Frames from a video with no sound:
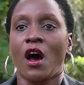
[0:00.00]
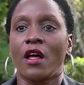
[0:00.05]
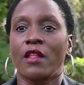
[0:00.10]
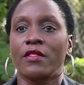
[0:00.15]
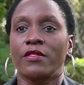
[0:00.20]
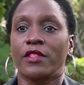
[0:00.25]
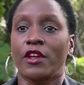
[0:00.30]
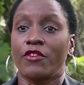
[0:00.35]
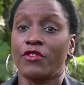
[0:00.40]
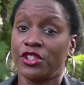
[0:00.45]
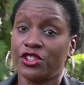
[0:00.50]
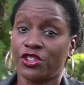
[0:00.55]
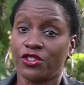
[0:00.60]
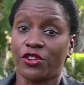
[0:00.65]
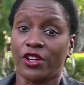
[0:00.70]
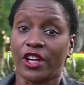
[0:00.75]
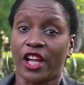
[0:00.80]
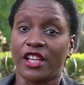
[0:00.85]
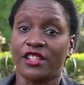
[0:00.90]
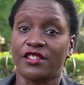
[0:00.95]
The
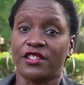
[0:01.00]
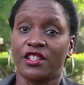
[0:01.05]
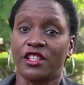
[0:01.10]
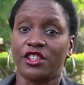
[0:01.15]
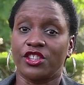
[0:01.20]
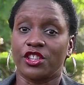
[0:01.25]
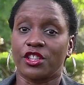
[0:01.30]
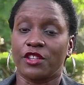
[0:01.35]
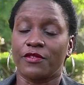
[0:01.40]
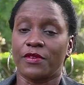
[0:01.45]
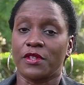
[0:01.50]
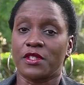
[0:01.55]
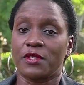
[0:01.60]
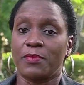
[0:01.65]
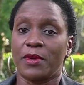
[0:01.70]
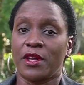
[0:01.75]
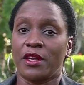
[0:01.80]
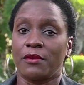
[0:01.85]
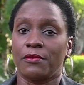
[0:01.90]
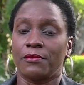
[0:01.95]
Regional Gates Initiative
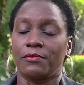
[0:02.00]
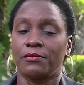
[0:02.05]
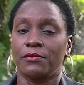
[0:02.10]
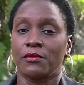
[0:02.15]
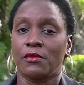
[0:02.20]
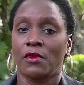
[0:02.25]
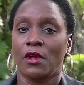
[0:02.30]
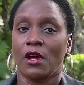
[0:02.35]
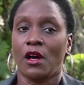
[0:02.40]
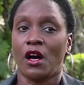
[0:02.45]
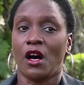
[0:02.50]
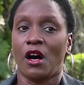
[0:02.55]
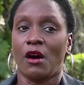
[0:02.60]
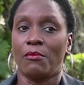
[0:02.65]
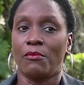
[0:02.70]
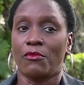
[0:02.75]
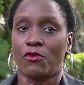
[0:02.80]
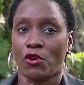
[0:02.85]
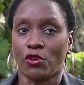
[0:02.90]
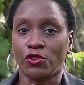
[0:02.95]
has been
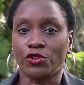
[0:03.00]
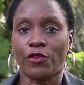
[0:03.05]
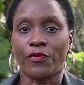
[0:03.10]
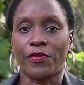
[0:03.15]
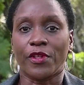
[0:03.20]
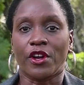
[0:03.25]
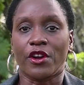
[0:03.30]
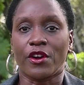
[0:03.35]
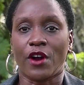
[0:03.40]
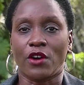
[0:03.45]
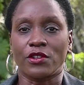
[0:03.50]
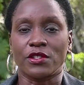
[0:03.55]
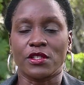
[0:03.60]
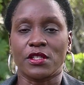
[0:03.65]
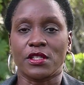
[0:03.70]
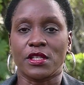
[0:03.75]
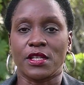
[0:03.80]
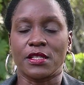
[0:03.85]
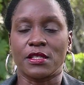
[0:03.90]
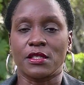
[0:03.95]
rolled off the ground
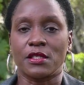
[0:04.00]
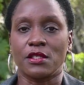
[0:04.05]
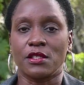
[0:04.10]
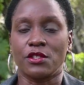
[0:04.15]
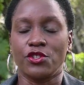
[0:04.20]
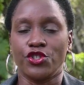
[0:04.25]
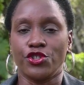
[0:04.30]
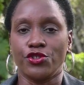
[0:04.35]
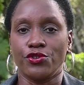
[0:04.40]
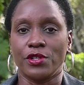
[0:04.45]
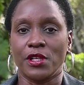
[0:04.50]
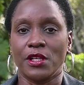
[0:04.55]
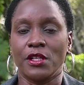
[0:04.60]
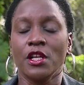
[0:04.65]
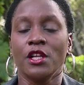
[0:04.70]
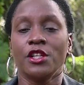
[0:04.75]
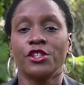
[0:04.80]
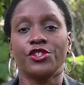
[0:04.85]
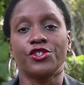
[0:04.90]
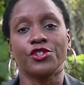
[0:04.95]
since
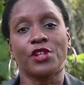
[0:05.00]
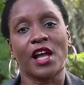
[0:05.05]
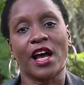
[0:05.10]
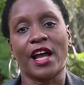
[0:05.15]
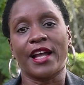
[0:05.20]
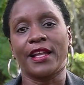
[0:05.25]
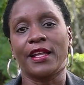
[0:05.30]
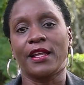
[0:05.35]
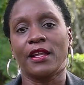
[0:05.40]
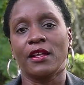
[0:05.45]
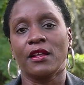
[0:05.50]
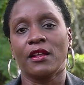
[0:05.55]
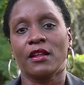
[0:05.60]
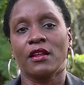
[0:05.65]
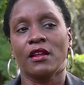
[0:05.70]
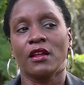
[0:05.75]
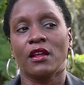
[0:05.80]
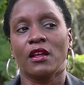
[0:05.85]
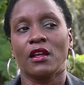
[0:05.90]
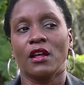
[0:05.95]
July
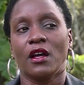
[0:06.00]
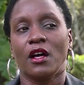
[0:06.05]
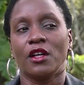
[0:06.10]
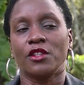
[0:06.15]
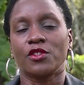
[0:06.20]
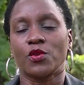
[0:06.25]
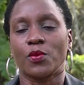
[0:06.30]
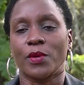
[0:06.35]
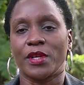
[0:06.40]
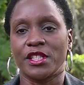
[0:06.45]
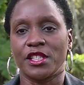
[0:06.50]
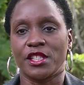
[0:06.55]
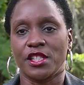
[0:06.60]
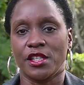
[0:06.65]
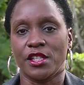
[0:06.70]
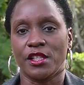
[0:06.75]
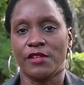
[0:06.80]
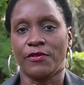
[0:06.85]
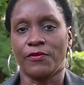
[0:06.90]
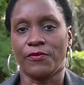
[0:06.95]

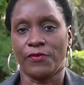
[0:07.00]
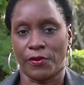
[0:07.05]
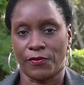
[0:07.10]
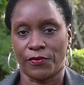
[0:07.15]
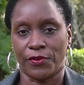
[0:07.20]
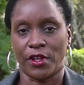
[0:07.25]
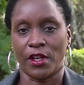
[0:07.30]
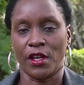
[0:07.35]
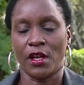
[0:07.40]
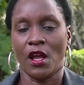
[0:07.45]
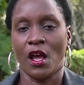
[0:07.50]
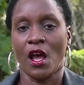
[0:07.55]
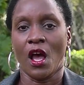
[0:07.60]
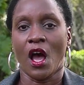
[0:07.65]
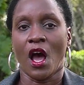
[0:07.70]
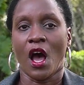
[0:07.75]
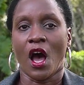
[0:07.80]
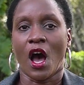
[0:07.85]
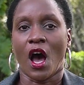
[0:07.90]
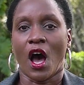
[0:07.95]
2015,
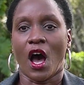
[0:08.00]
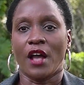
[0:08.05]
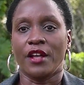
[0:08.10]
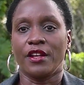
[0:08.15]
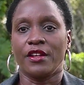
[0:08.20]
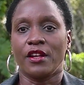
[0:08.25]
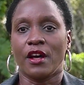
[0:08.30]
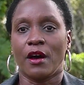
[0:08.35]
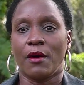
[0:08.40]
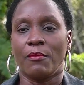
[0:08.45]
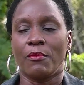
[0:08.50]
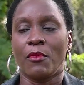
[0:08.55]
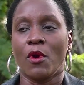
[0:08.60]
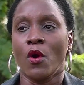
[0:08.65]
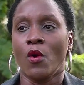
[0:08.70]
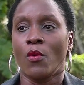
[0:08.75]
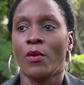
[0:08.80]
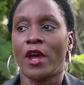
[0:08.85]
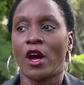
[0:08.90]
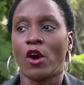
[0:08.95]
and
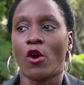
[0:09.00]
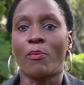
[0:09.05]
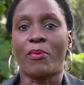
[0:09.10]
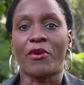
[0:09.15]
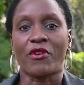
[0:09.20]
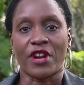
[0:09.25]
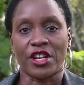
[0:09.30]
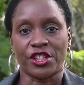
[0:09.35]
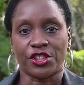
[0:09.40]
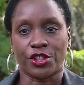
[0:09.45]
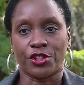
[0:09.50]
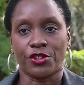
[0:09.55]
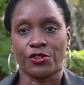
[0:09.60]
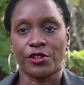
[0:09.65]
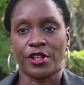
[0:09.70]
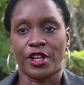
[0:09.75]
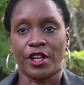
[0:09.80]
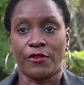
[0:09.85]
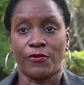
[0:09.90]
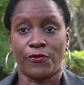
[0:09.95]
we are
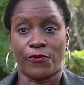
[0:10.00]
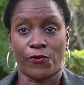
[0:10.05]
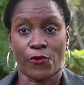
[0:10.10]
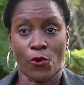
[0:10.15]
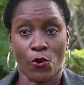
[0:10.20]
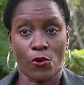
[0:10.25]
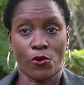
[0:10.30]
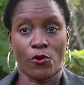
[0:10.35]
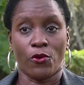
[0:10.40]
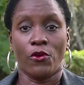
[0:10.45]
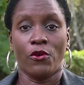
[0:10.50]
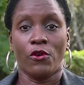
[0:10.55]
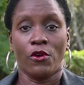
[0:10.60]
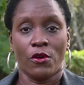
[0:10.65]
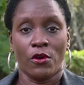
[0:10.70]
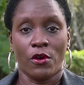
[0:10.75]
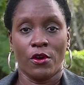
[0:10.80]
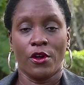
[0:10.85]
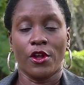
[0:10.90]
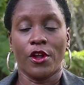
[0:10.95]
operational in
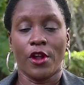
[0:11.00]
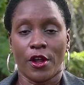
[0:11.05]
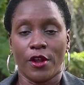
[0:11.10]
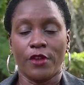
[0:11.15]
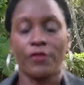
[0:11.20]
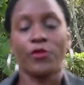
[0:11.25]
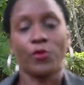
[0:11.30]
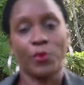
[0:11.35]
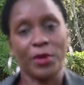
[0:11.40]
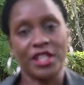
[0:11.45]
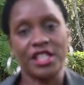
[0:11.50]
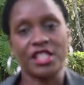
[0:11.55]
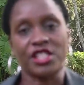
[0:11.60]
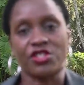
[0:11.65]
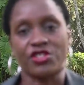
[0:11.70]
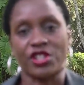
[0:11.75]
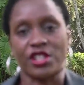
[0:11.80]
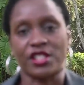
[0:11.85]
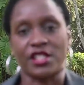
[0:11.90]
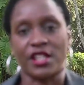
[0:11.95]
three
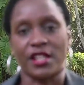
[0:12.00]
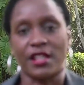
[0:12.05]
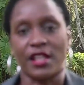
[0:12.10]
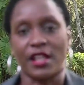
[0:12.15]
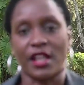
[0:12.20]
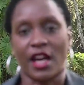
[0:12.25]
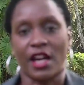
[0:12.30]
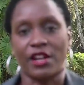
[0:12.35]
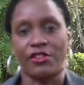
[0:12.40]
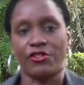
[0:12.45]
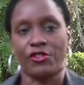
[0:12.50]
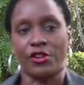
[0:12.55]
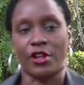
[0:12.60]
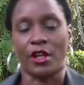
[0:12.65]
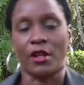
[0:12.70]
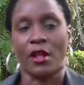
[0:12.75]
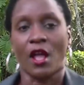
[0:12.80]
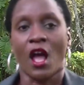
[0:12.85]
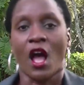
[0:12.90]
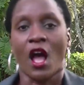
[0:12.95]
districts in the country.